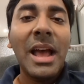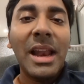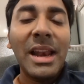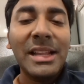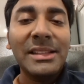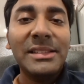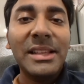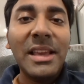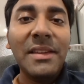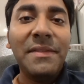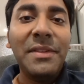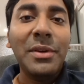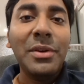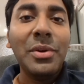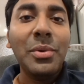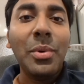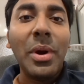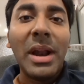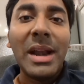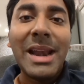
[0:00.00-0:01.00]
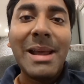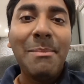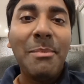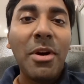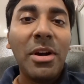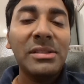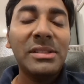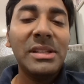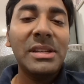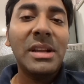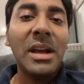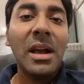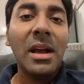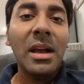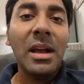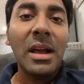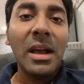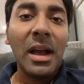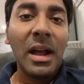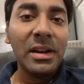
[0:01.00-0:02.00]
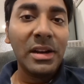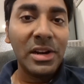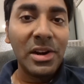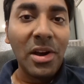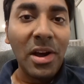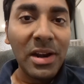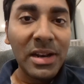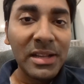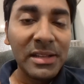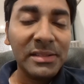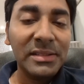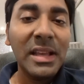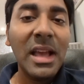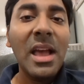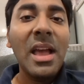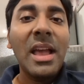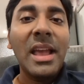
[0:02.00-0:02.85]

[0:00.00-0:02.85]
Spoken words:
let's say if you deposit $100